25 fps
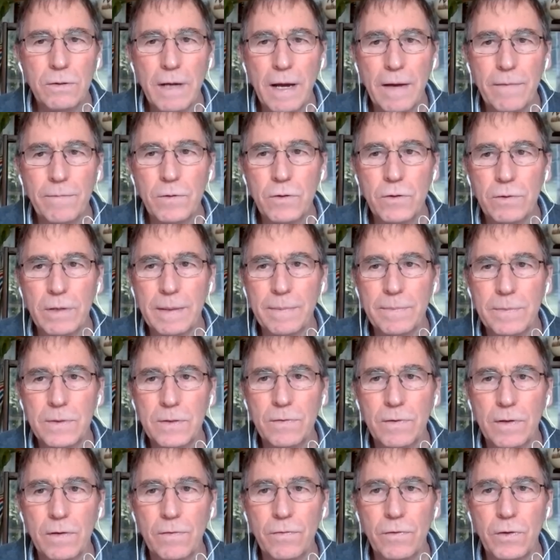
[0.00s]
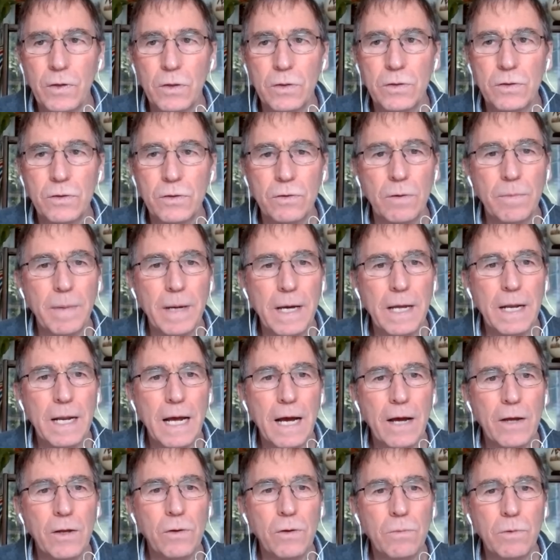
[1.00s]
have dreams for the future about
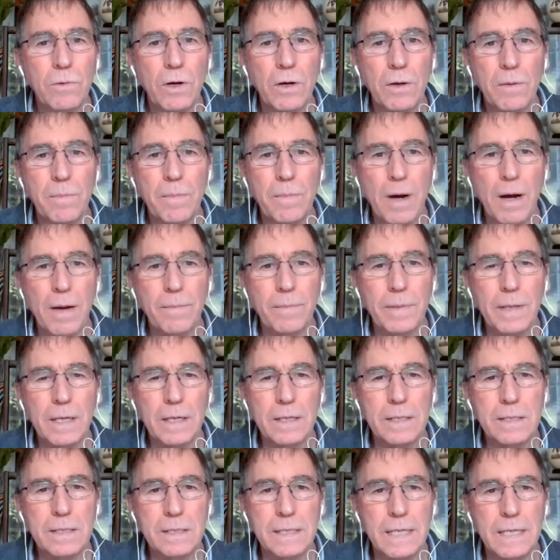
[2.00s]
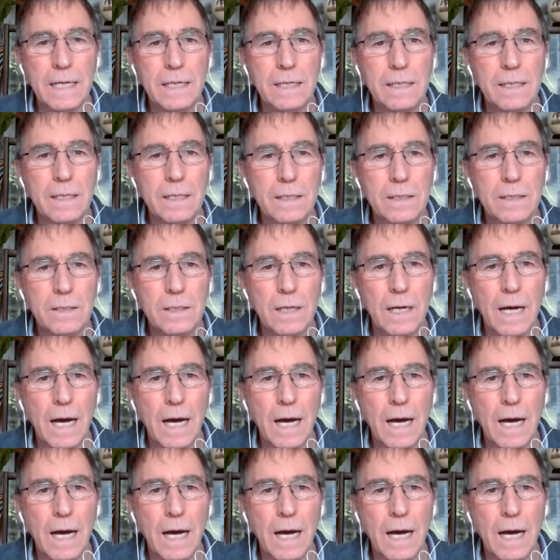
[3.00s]
how your work might be extended into